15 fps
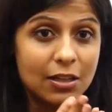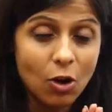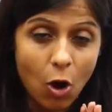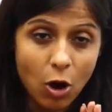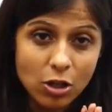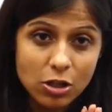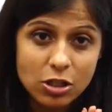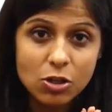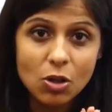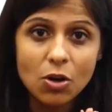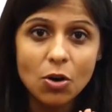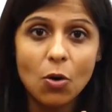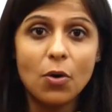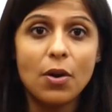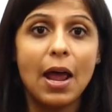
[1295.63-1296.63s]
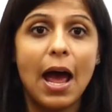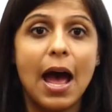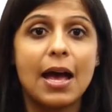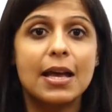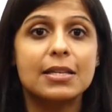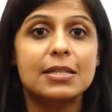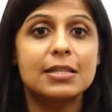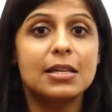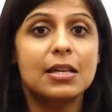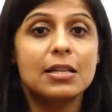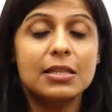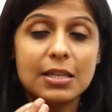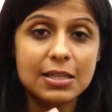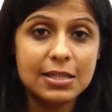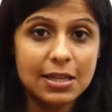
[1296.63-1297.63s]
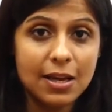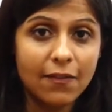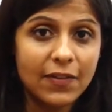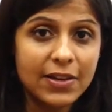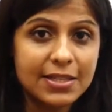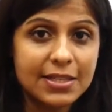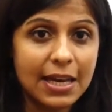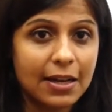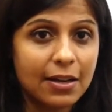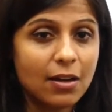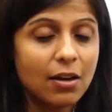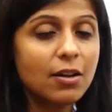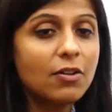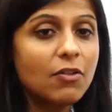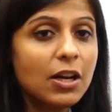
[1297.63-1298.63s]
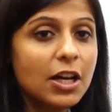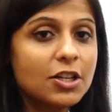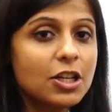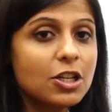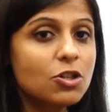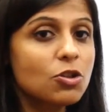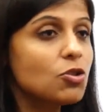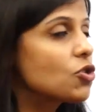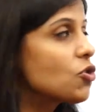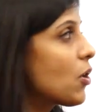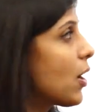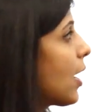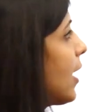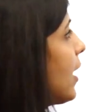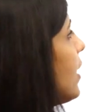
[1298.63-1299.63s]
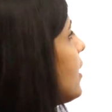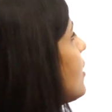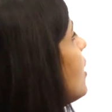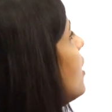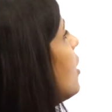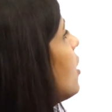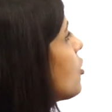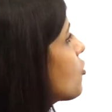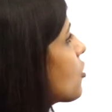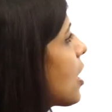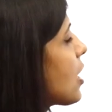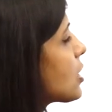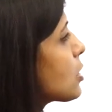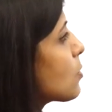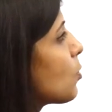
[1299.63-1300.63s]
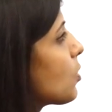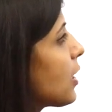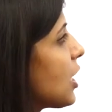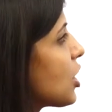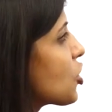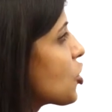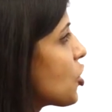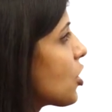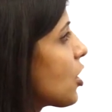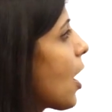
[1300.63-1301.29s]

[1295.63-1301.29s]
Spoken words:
also known as the service sector, related to trade, transportation,